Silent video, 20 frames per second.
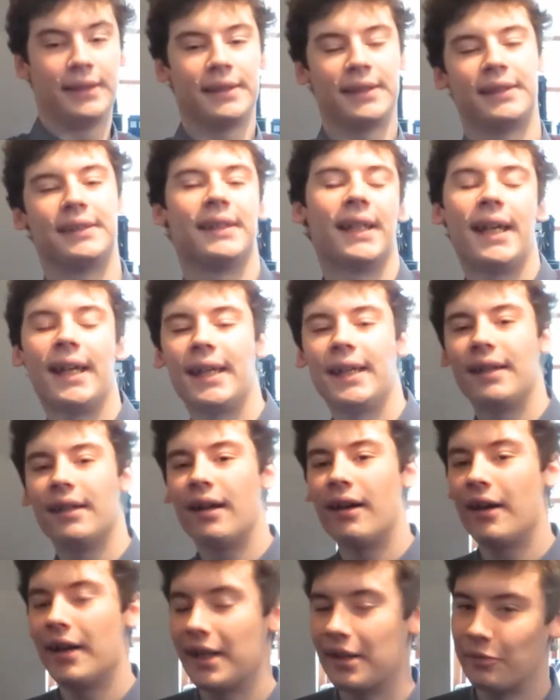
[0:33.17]
today
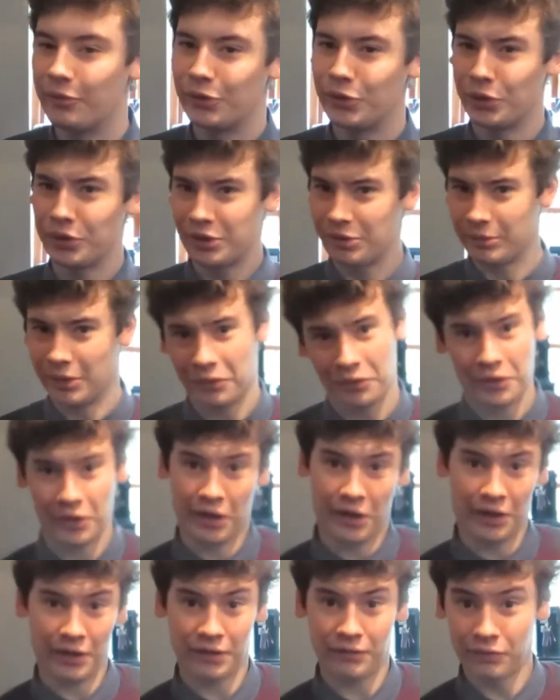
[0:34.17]
I am talking about
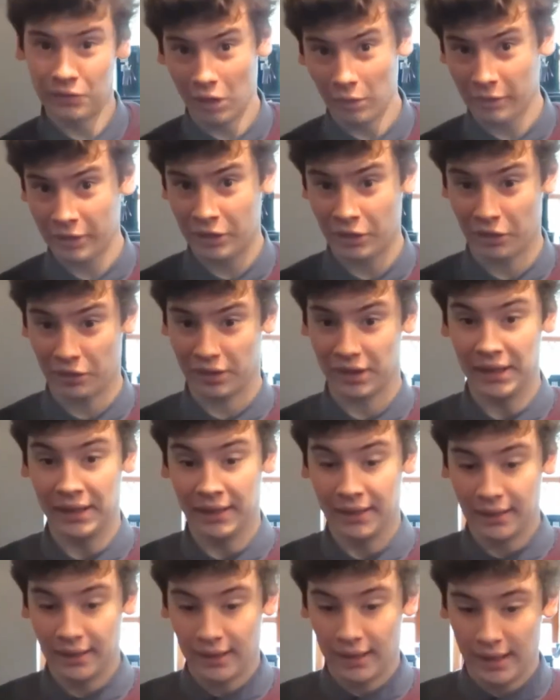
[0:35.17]
Cardiff Comic Con,
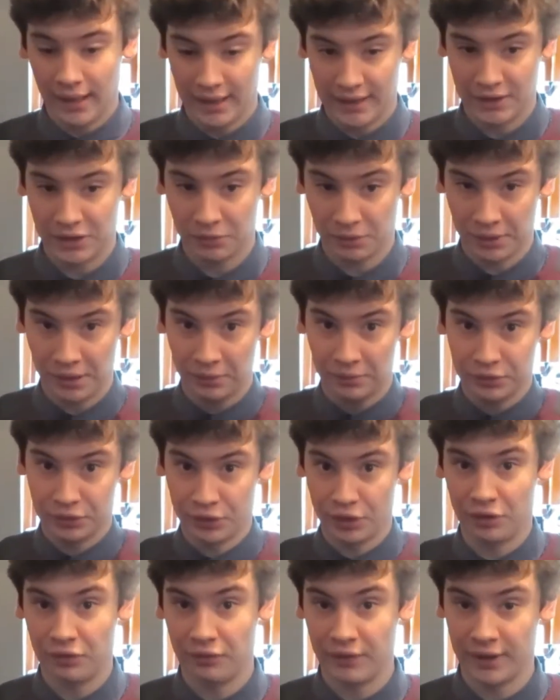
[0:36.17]
hence why there was
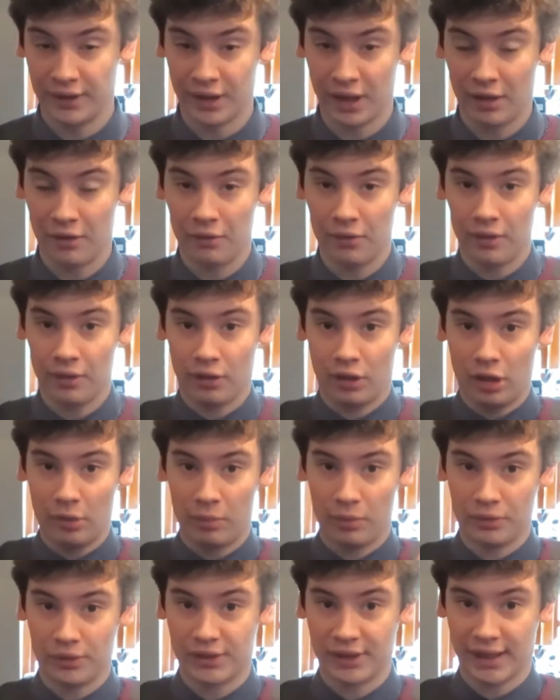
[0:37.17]
no video
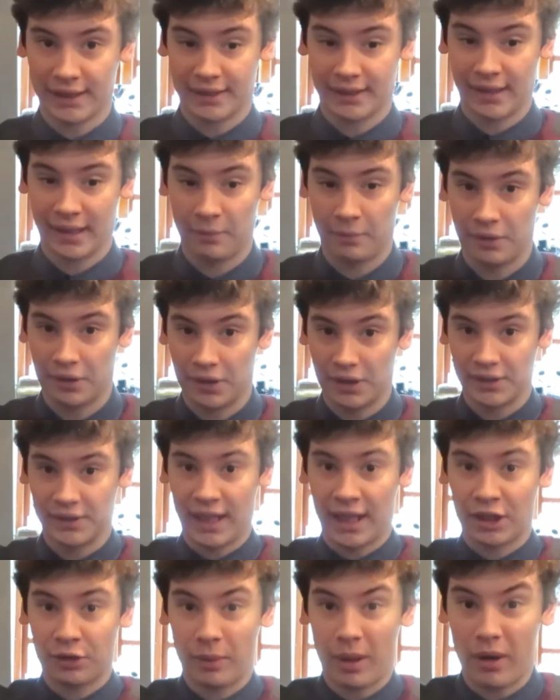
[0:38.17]
up on Saturday, because
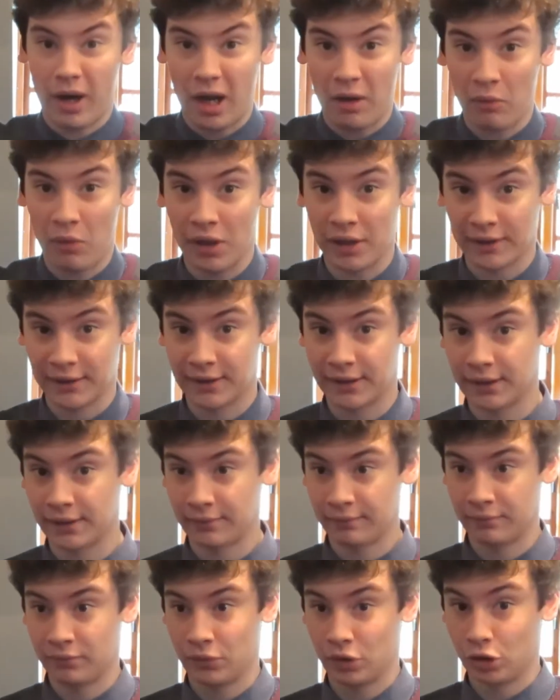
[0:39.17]
that's where I was.
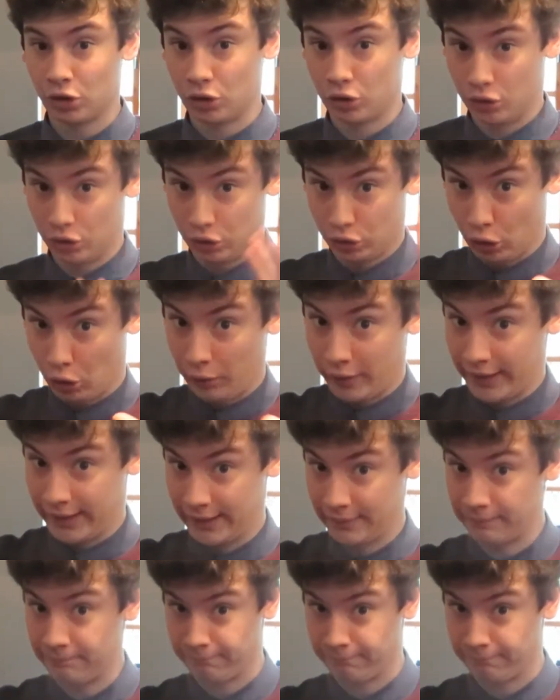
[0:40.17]
Sorry.